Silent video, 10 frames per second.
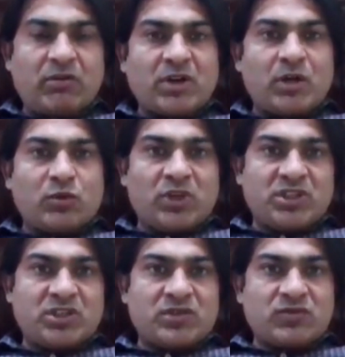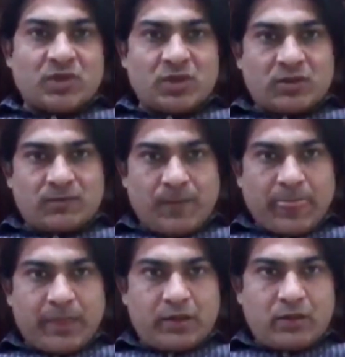our calculations were
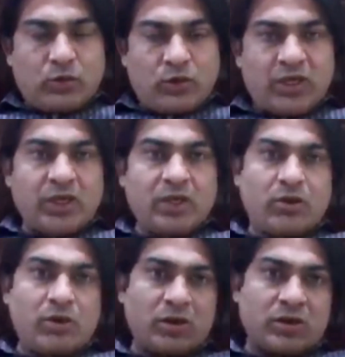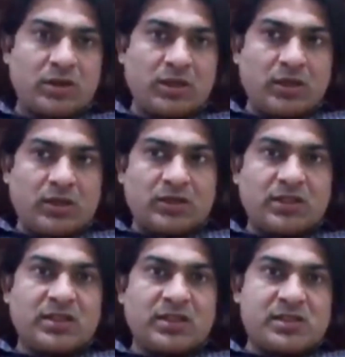okay, or
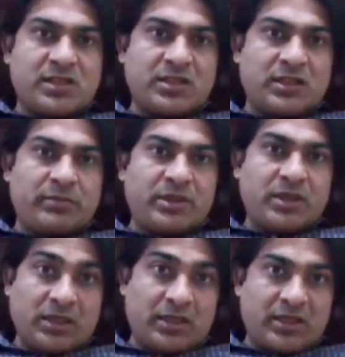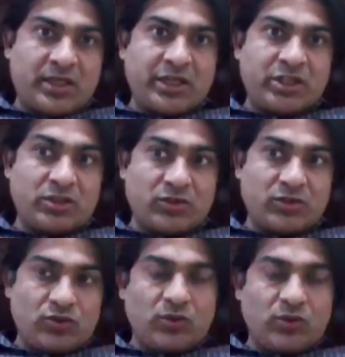there is little bit under correction.
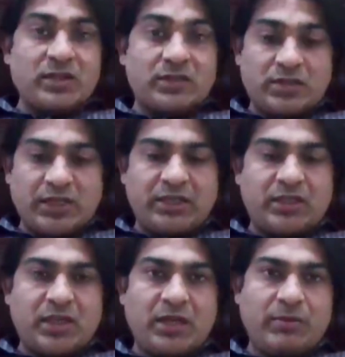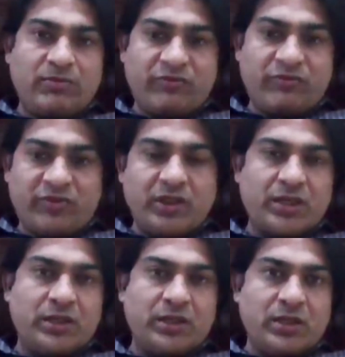So at that time we can
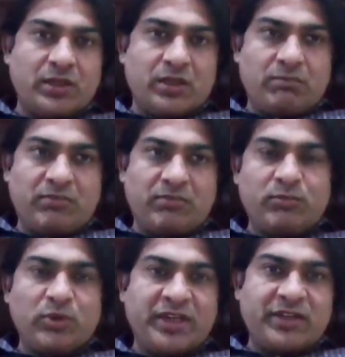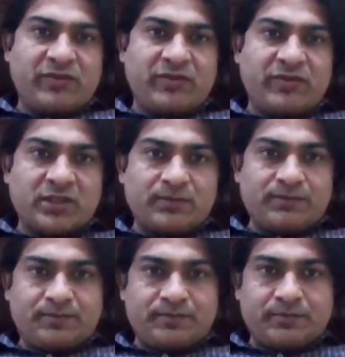manipulate further.
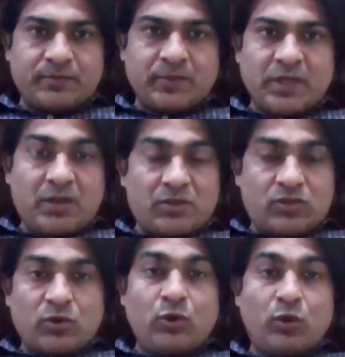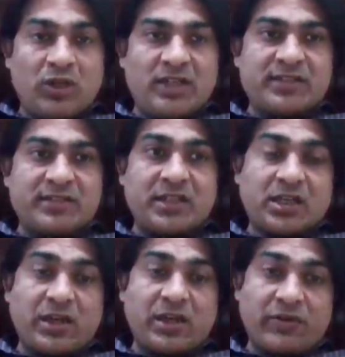So local
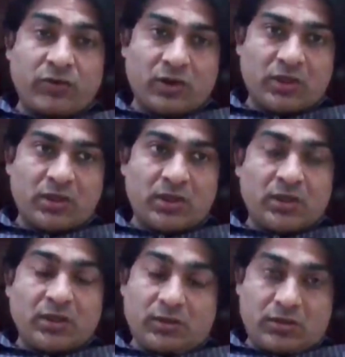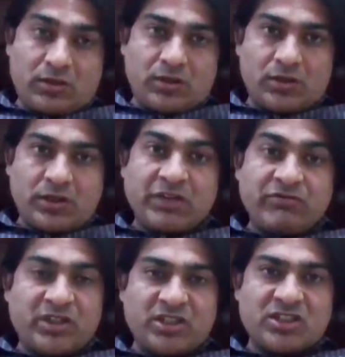anesthetic have got
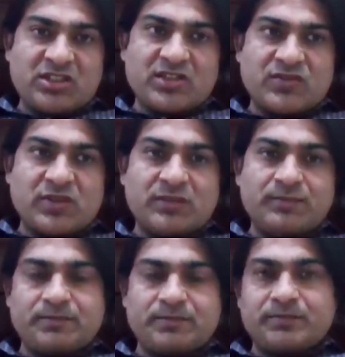advantages as well.